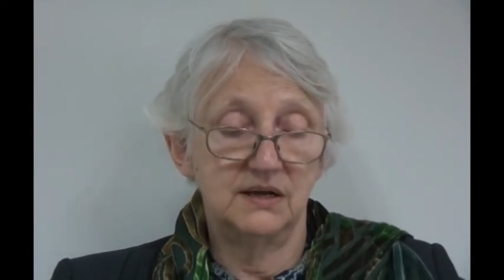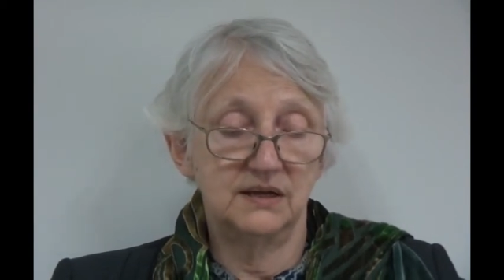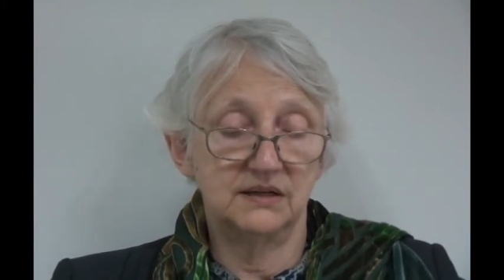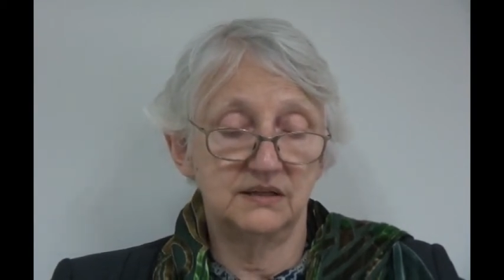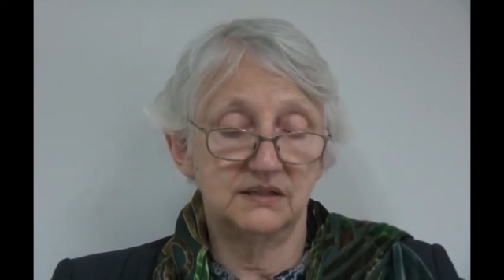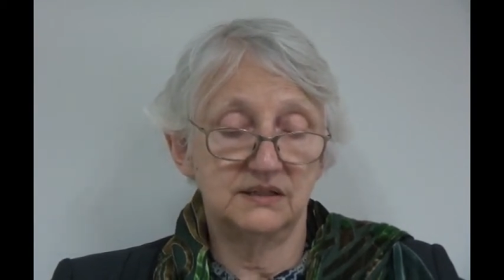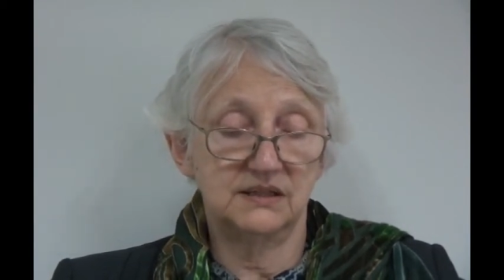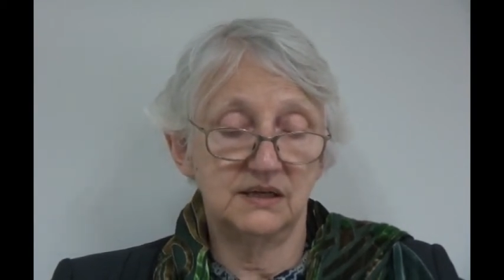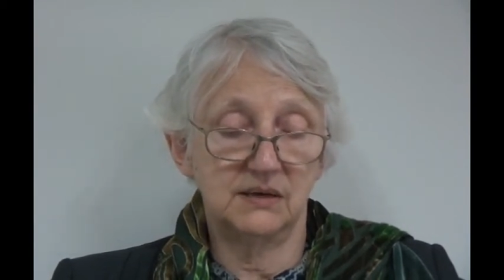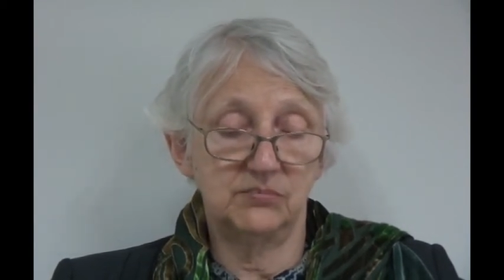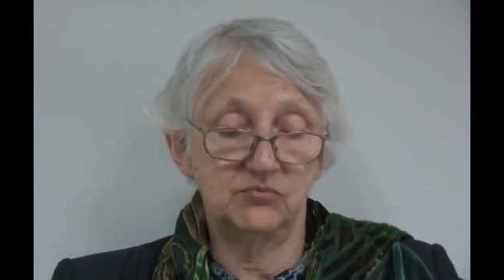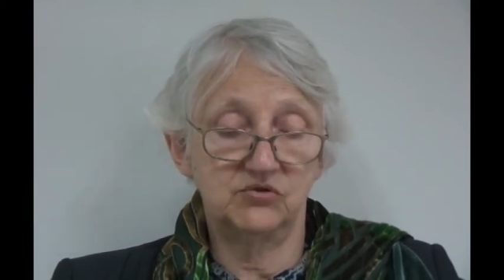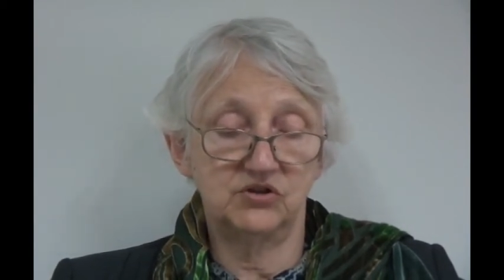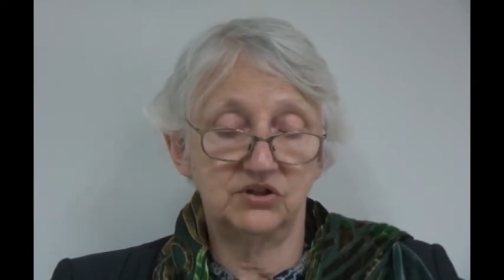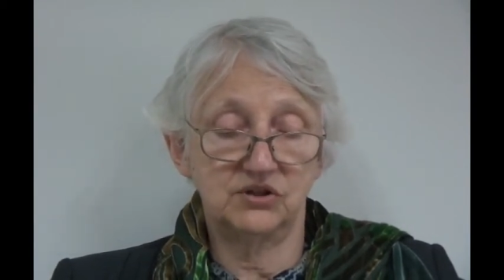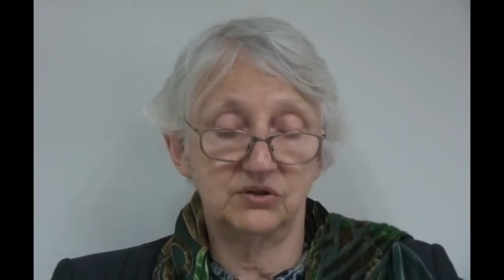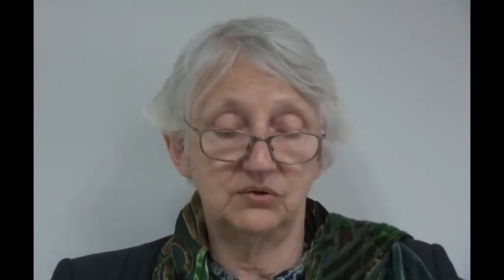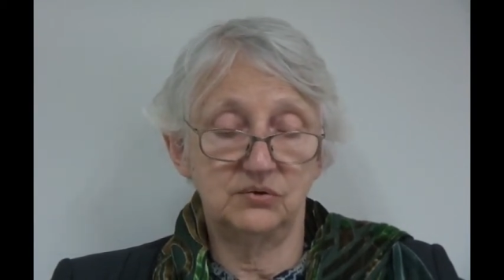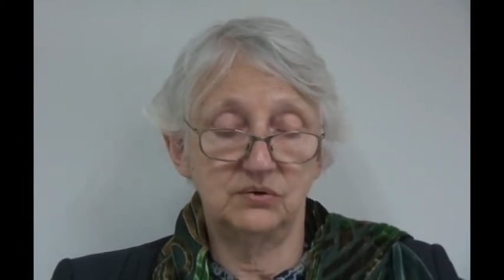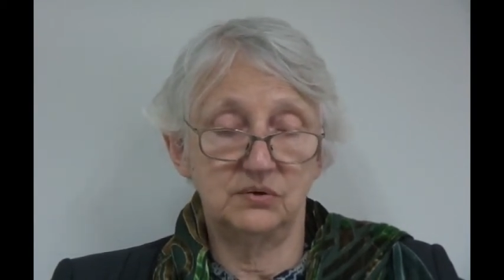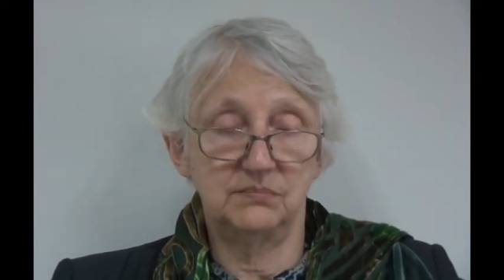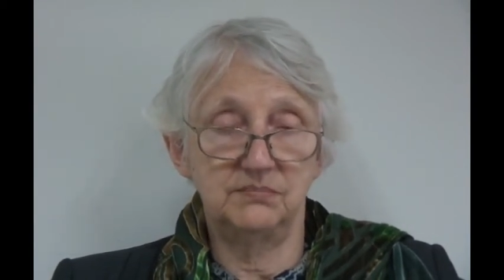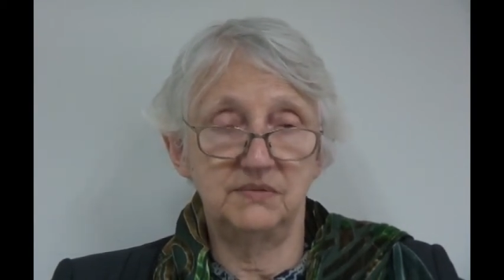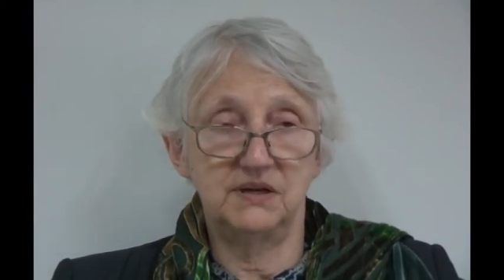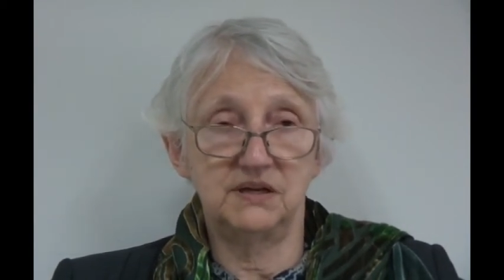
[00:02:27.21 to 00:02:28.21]
and
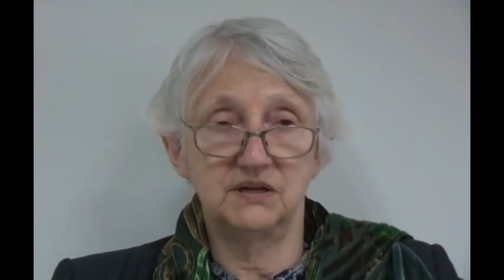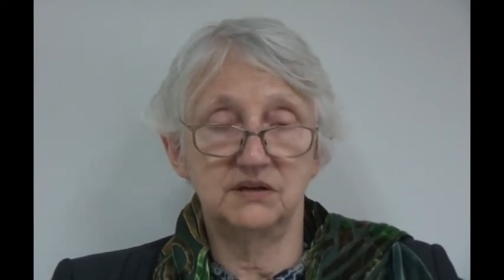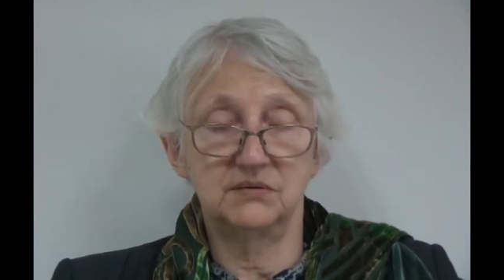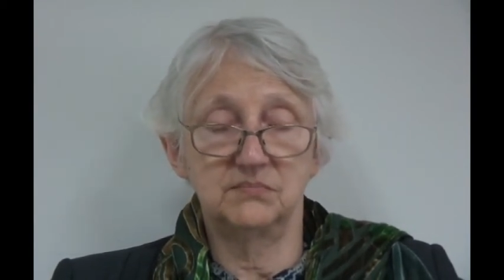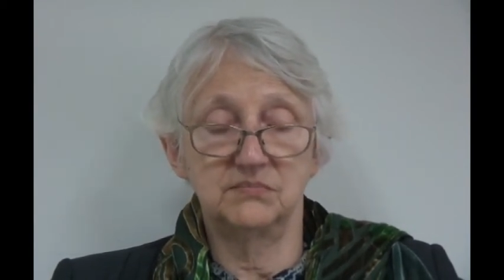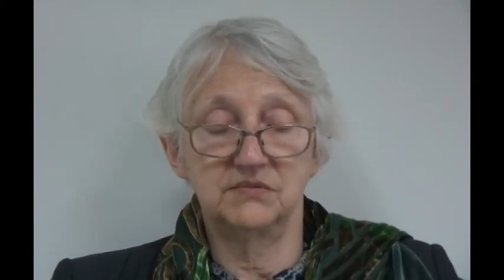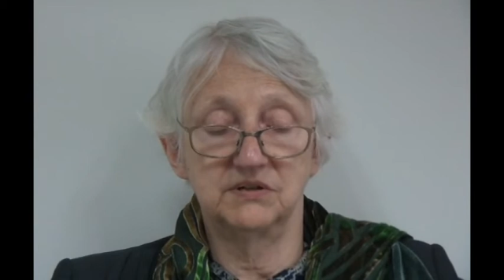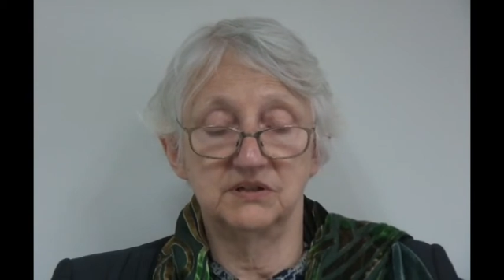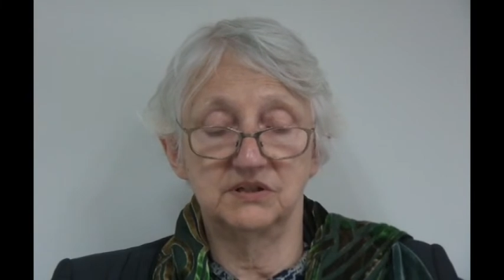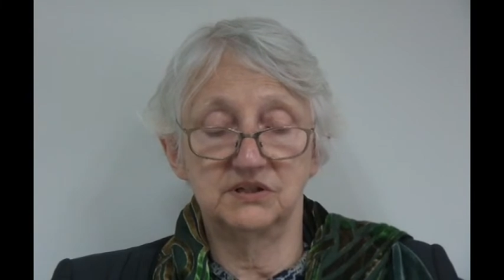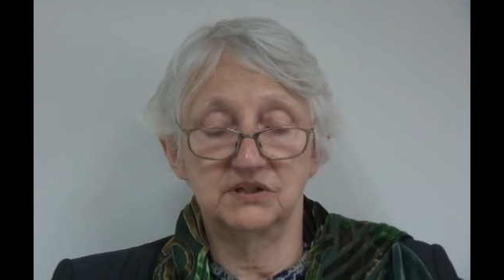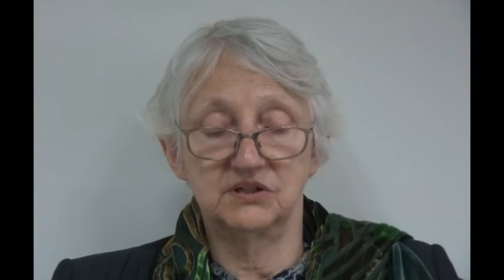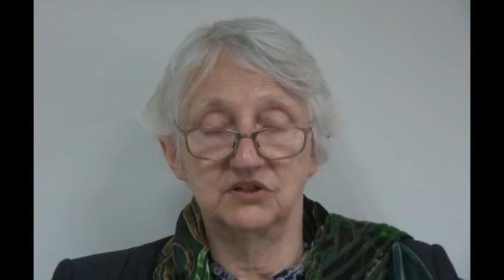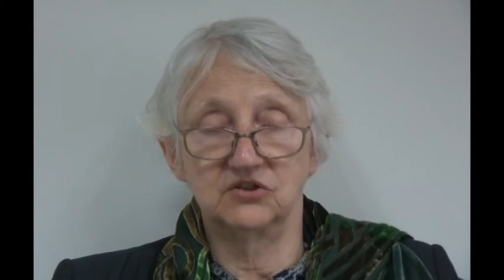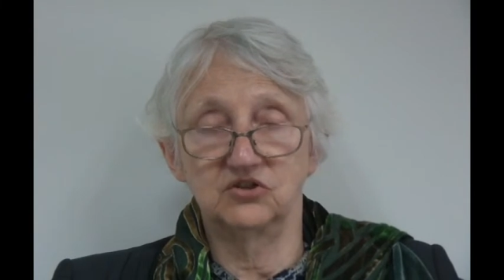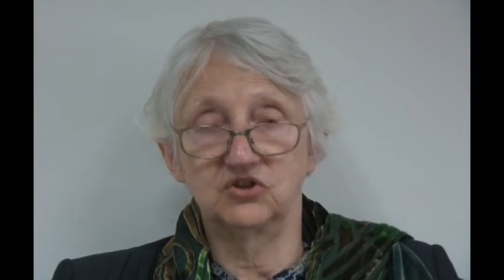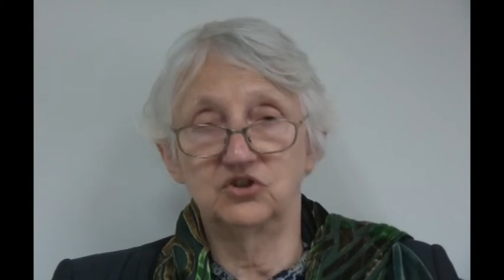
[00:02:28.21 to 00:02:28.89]
subject to amendments